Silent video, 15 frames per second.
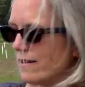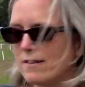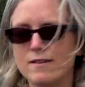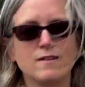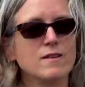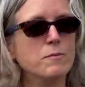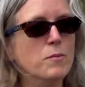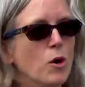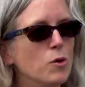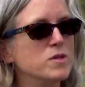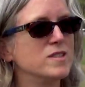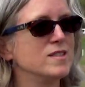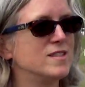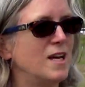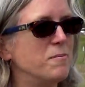the most
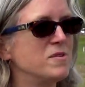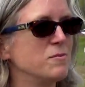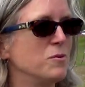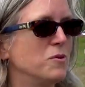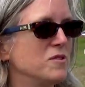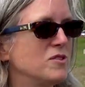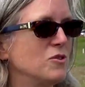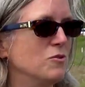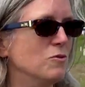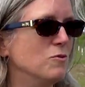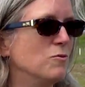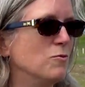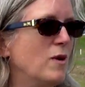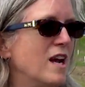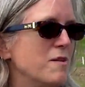susceptible to
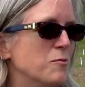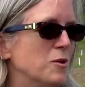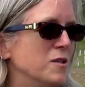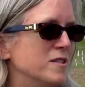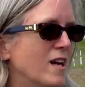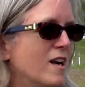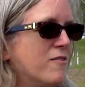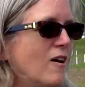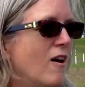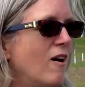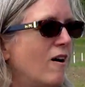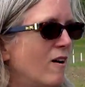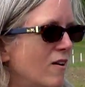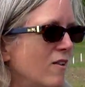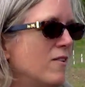white mold out of
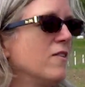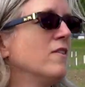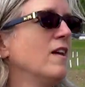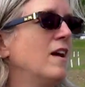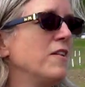all